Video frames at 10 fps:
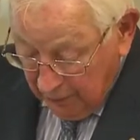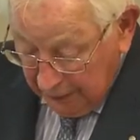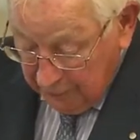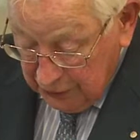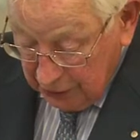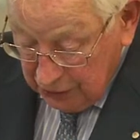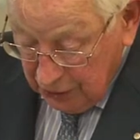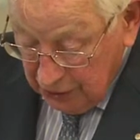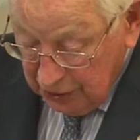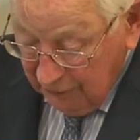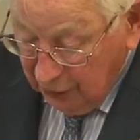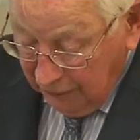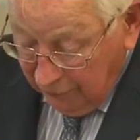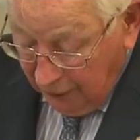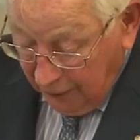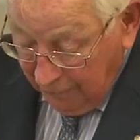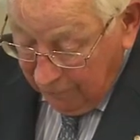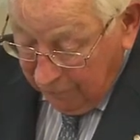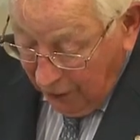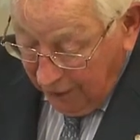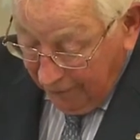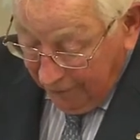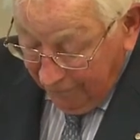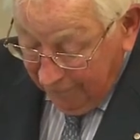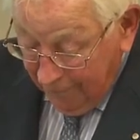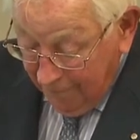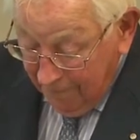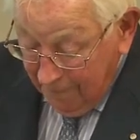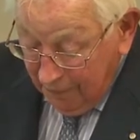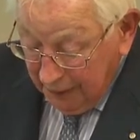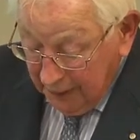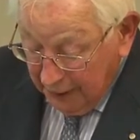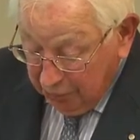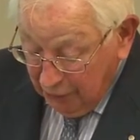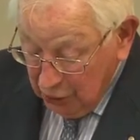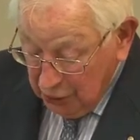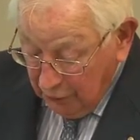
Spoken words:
for the purposes of Section 75(5).